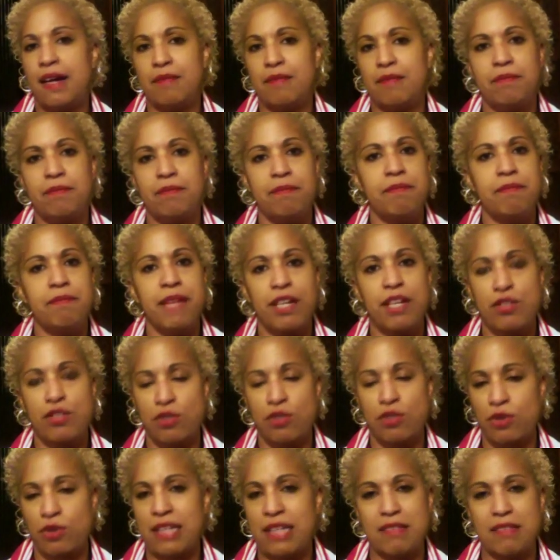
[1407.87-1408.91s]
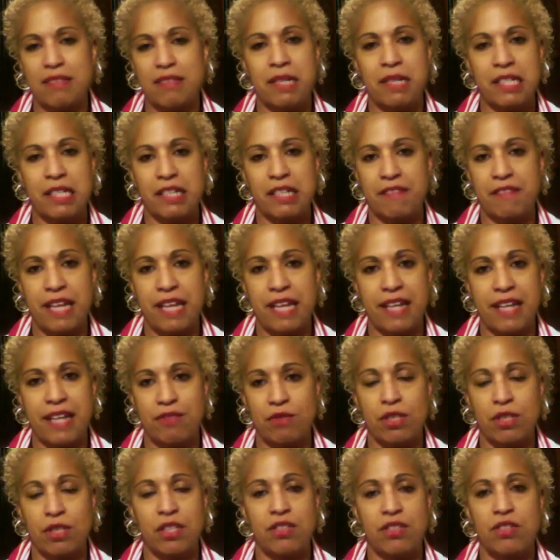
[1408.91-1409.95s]
make sure you ask the money if that
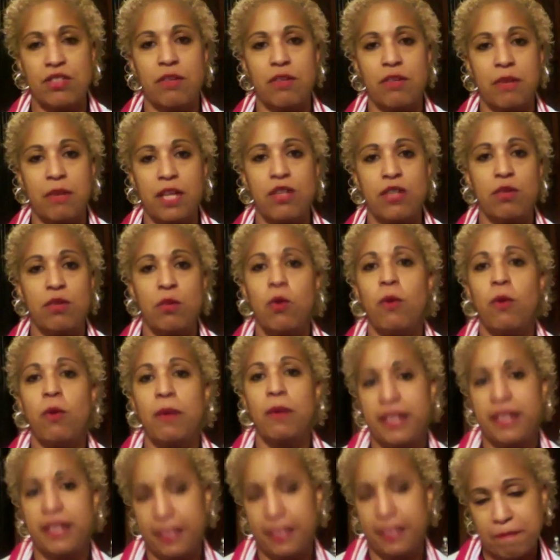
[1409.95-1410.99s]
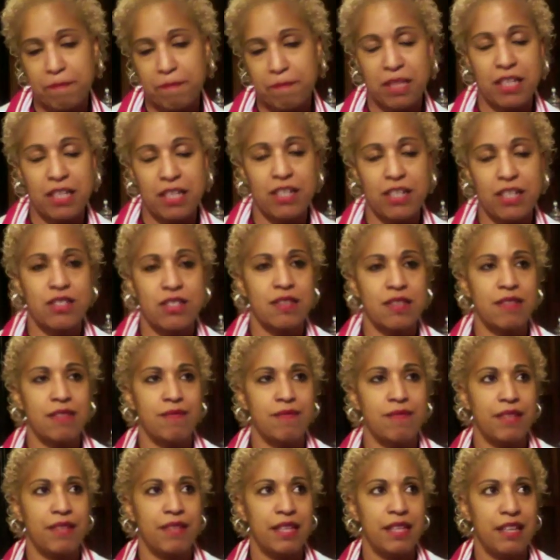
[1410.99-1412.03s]
really is going to make you more money. Because
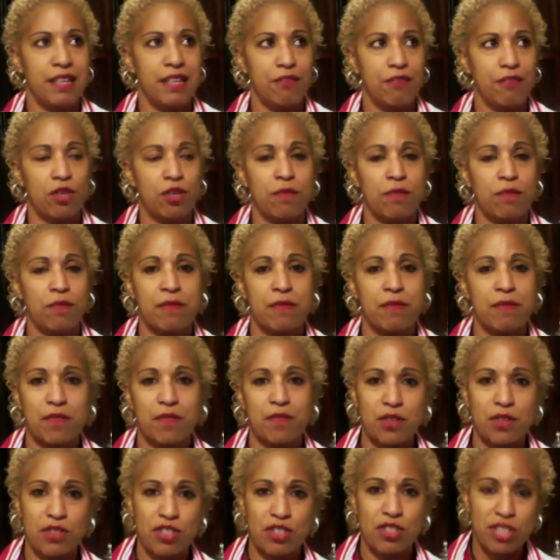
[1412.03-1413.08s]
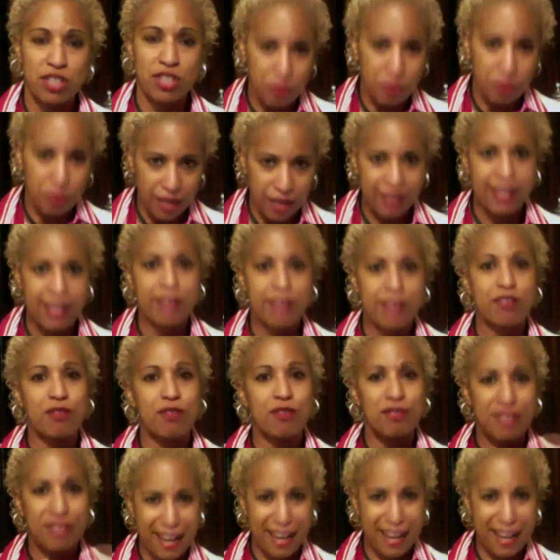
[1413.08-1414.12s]
if you can generate and
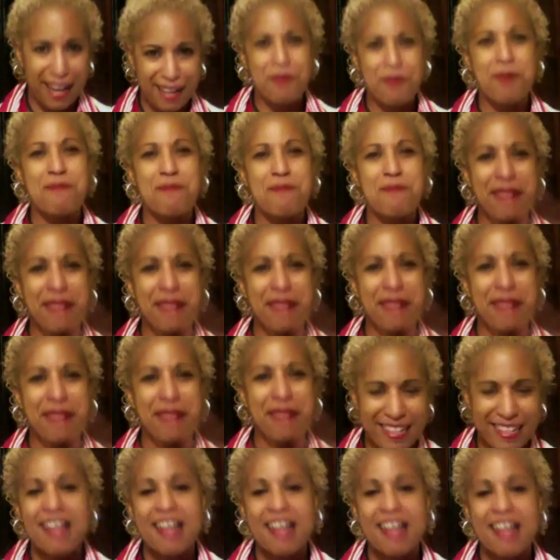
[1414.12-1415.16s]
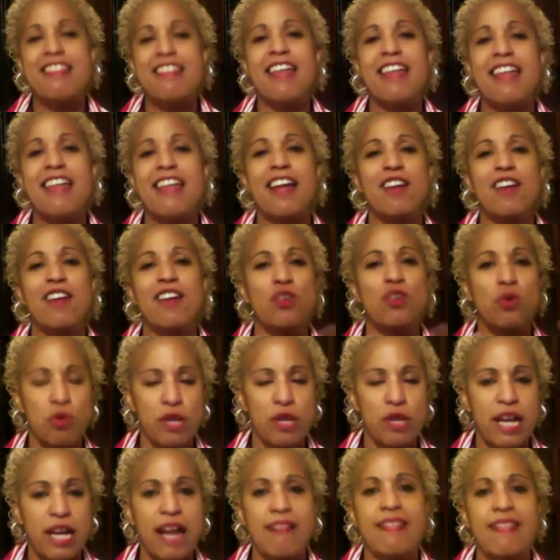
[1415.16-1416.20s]
create more money, then you
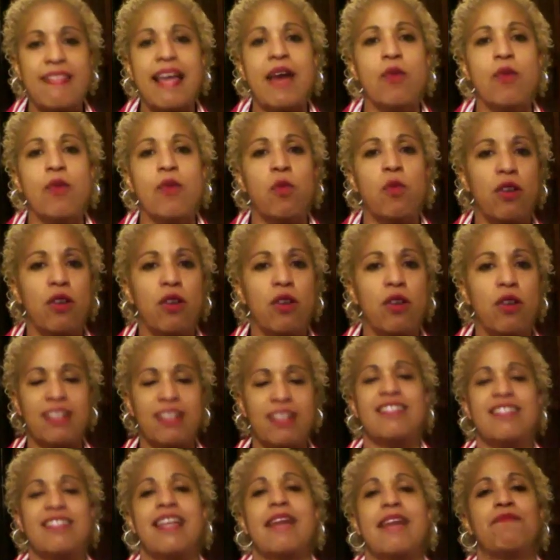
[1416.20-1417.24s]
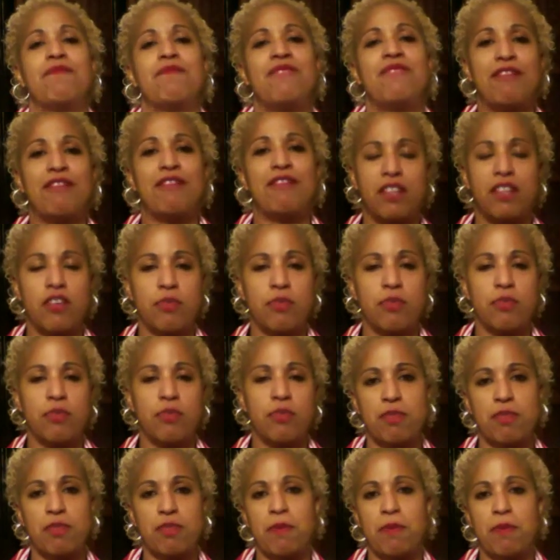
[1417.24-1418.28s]
create that wealthiness, that feeling of
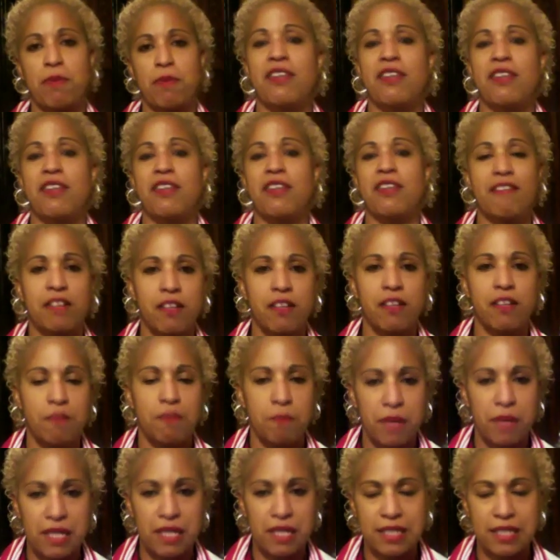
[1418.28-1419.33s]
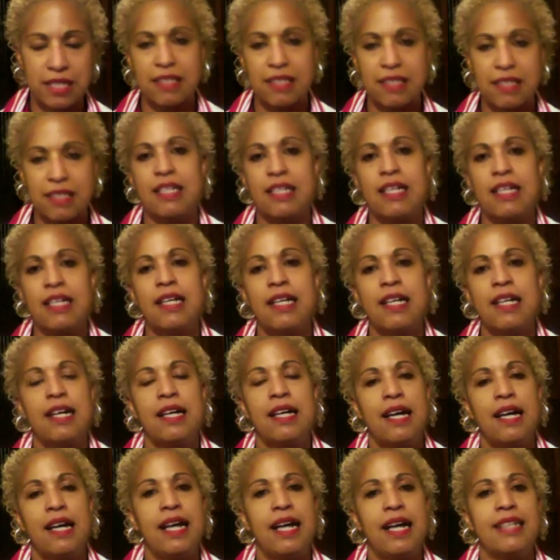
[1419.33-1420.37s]
prosperity, that feeling of abundance.
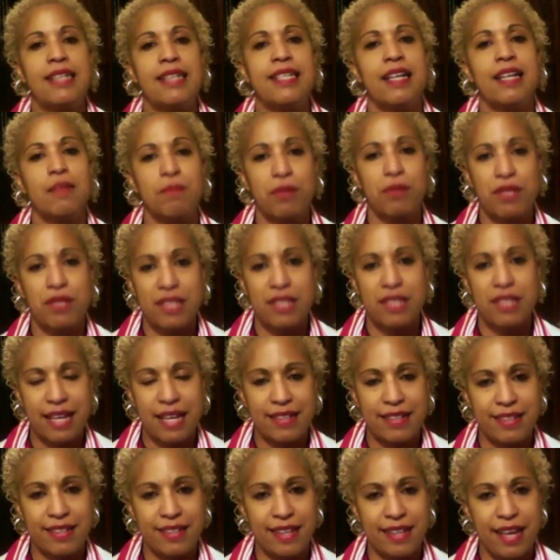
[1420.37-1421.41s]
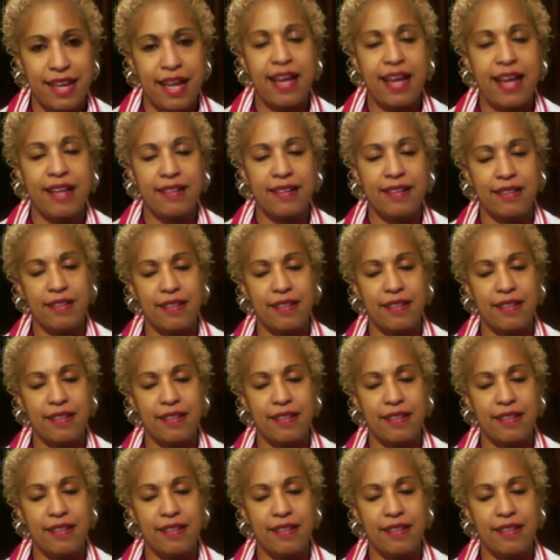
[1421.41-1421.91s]
10%. And